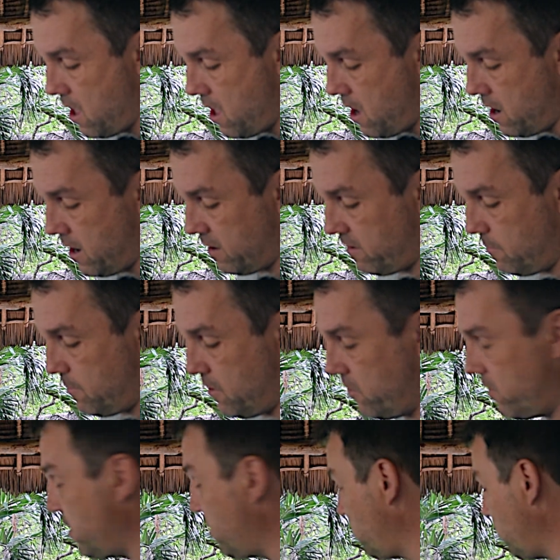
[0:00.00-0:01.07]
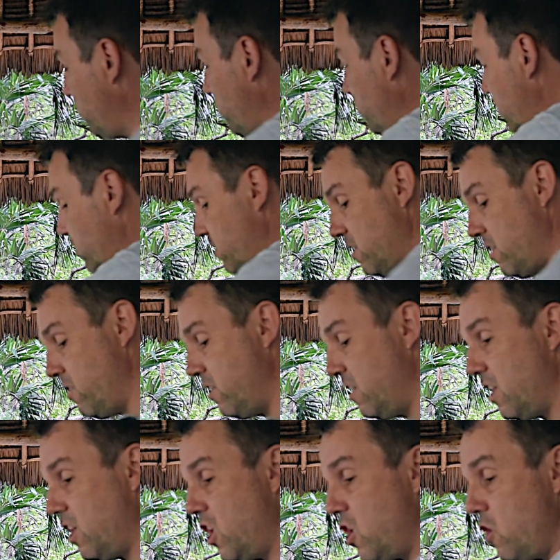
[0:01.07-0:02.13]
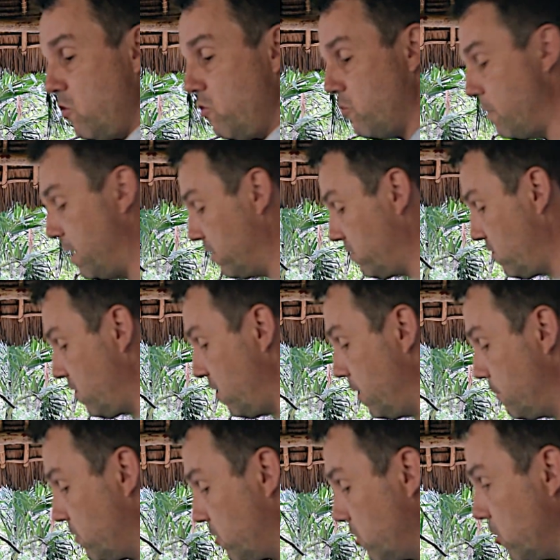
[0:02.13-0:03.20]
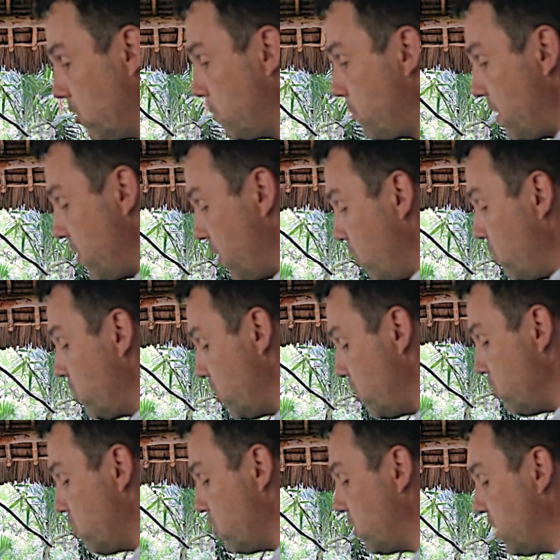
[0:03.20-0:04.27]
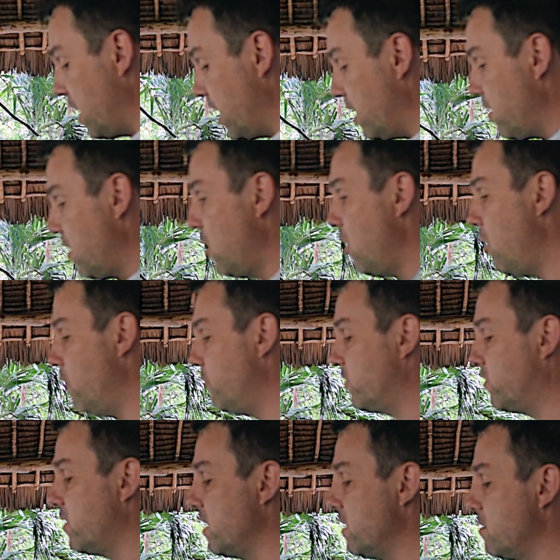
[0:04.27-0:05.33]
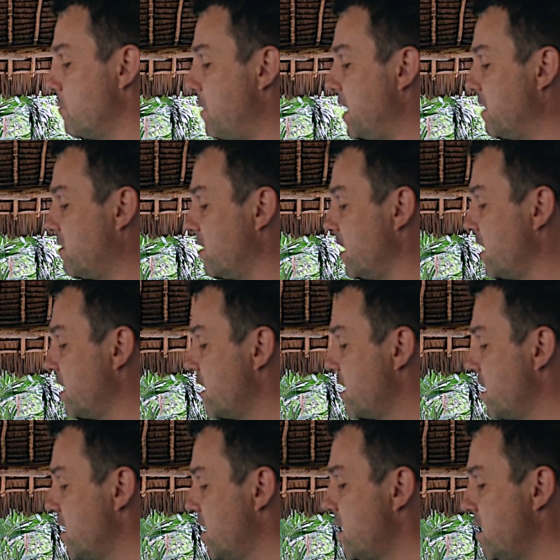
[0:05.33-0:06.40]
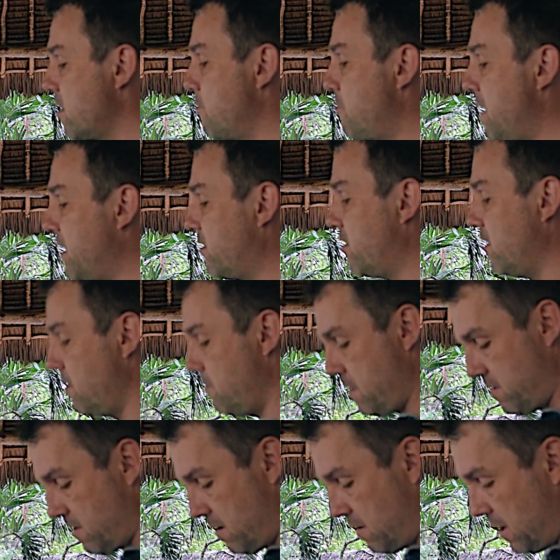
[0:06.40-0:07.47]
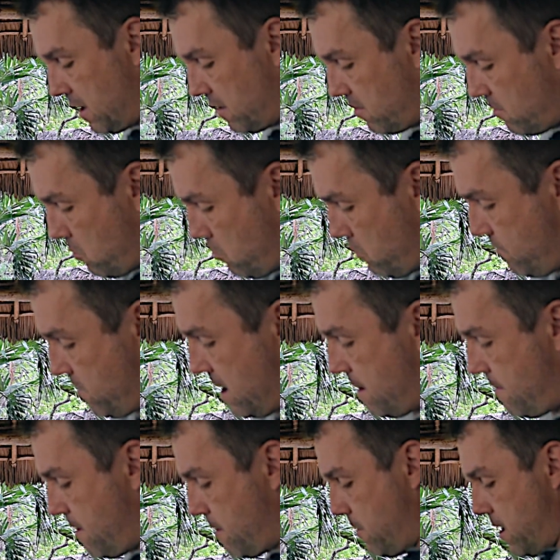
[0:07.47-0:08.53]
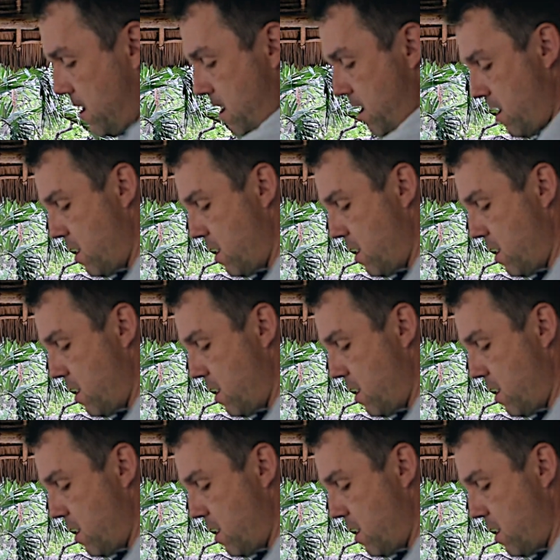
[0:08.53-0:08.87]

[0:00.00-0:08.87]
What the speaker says: And actually, because they're sausages, they don't need a huge amount of time to cook, but the longer you cook it, obviously the better. Let's only get some more of that. There we go.